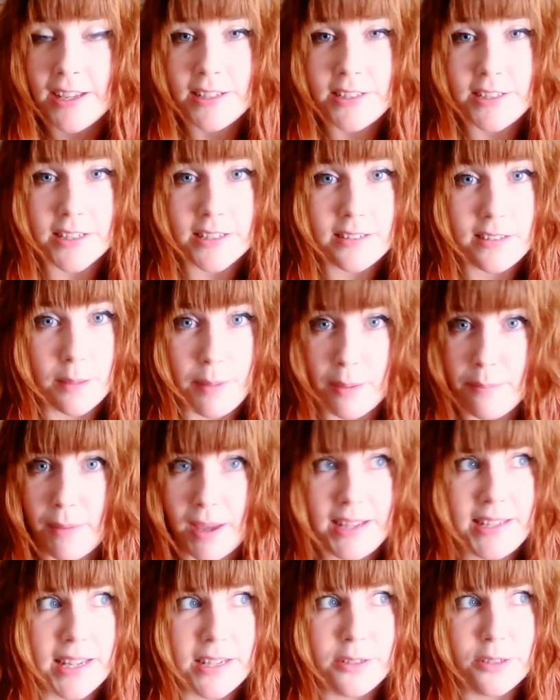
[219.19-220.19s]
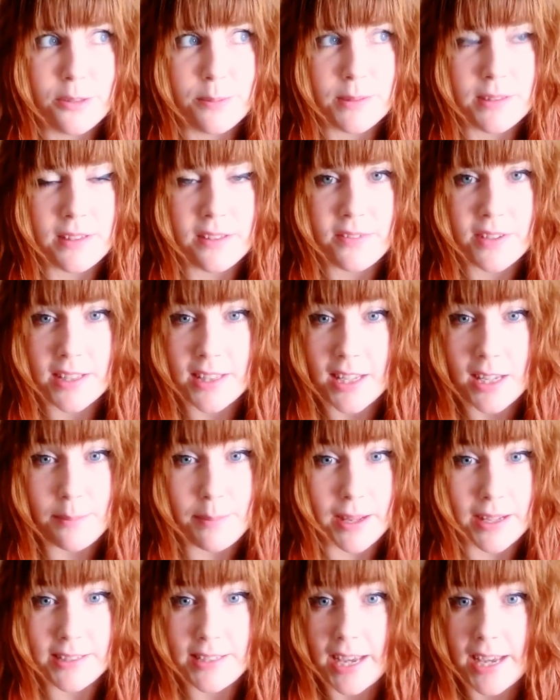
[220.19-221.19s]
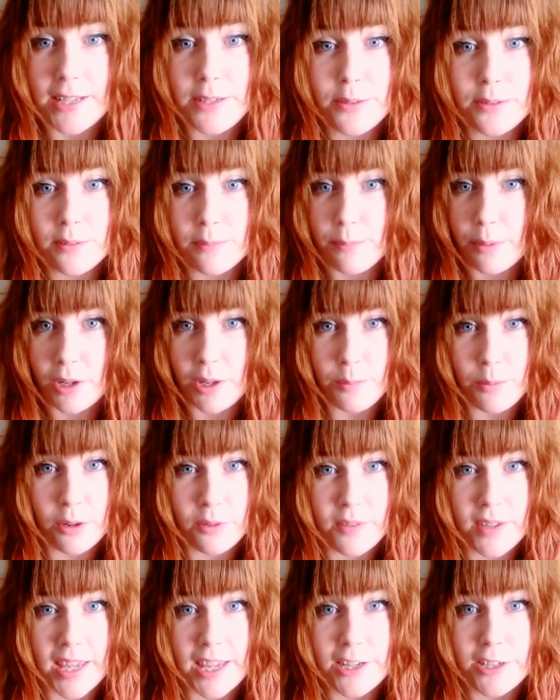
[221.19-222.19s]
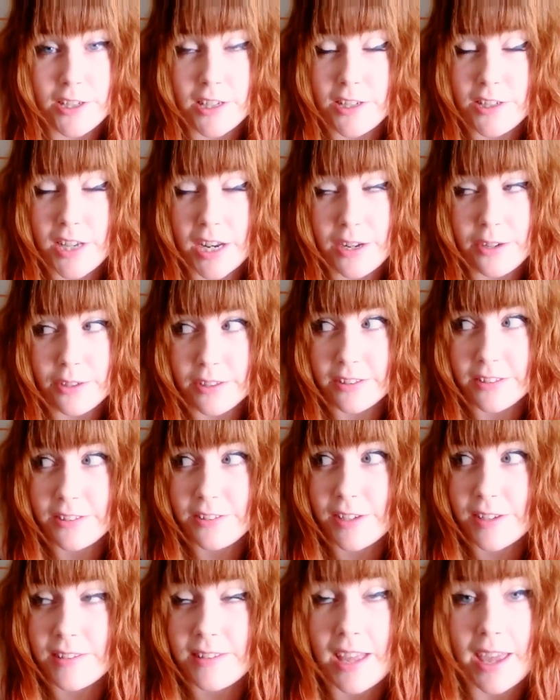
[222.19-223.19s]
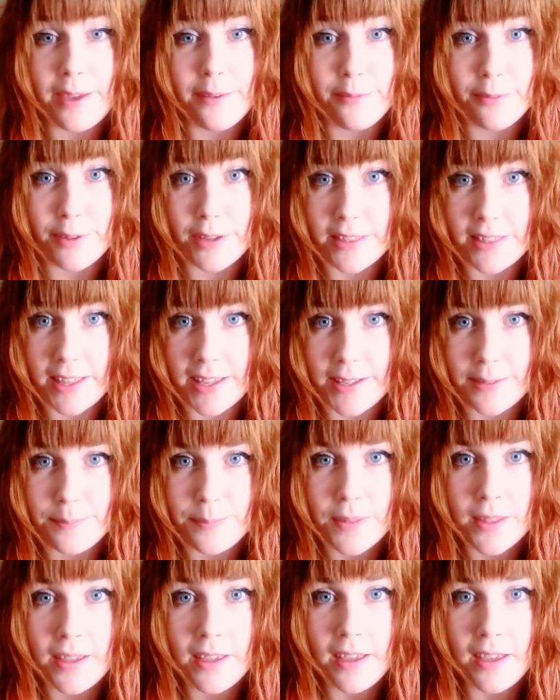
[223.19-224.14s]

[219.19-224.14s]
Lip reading: just about my tattoos specifically, about tattoos and body modification in general, just everything.